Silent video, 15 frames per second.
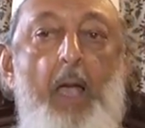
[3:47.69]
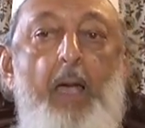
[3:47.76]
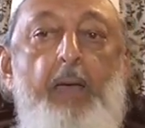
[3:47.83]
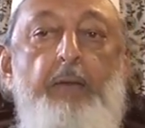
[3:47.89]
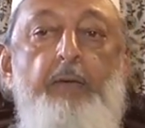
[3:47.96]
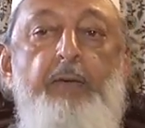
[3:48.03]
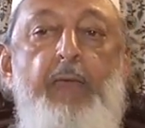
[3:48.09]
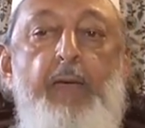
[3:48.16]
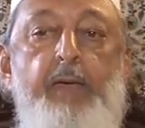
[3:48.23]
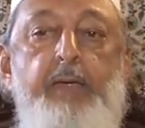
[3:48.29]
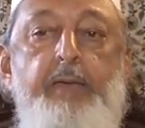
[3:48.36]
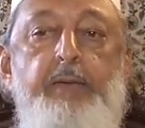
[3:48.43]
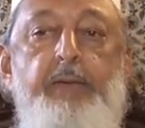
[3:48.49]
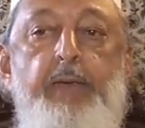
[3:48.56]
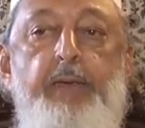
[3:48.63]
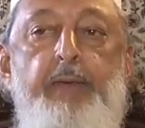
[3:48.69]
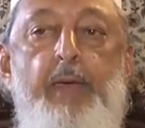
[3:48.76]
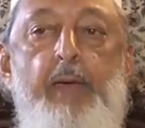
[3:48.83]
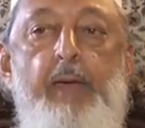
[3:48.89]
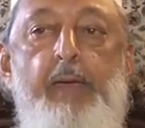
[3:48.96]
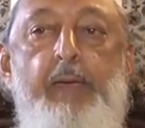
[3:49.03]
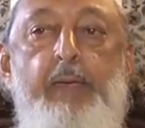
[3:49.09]
And
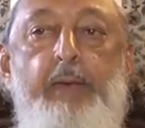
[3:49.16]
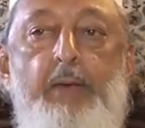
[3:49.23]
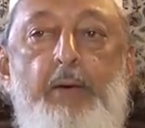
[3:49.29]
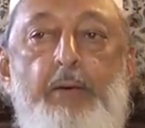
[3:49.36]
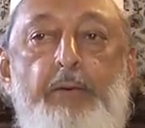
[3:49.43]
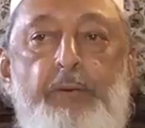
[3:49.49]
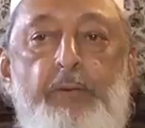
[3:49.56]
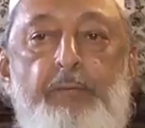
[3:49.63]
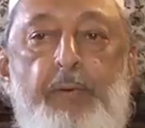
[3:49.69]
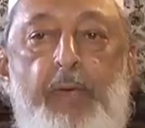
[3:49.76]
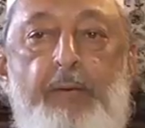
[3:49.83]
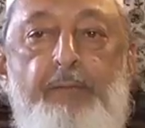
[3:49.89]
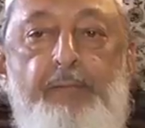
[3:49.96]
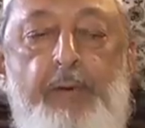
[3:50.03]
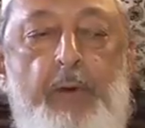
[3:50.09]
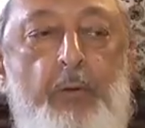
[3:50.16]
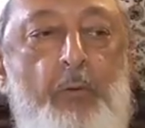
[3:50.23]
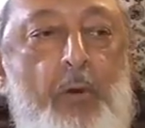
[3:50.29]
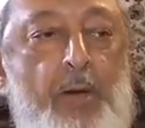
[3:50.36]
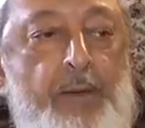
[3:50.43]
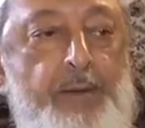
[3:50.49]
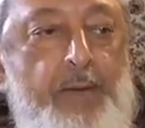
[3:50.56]
99 out of every
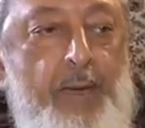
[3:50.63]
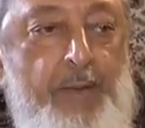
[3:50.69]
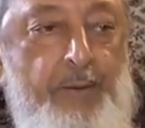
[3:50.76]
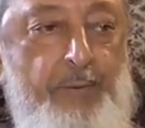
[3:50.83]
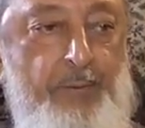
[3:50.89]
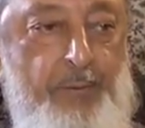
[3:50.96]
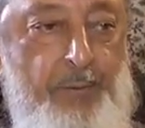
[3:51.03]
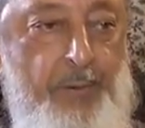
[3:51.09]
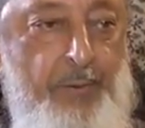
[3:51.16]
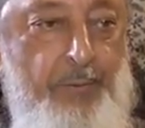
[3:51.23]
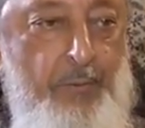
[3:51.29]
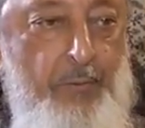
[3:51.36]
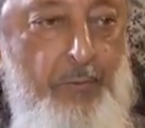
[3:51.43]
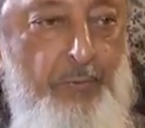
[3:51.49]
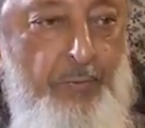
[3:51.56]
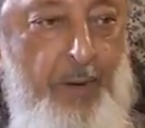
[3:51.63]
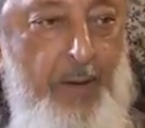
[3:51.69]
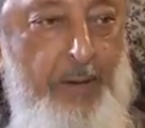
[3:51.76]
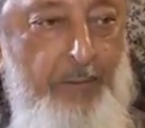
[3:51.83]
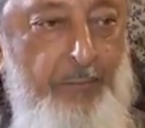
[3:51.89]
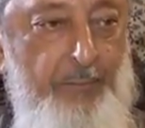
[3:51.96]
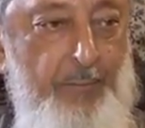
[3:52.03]
100 who
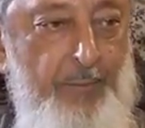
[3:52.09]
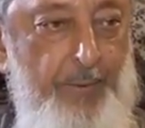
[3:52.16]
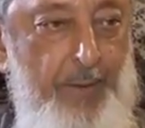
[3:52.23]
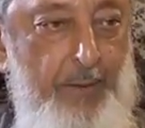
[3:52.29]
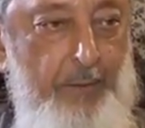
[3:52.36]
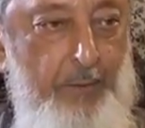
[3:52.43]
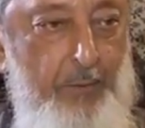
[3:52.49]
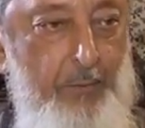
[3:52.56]
fight for that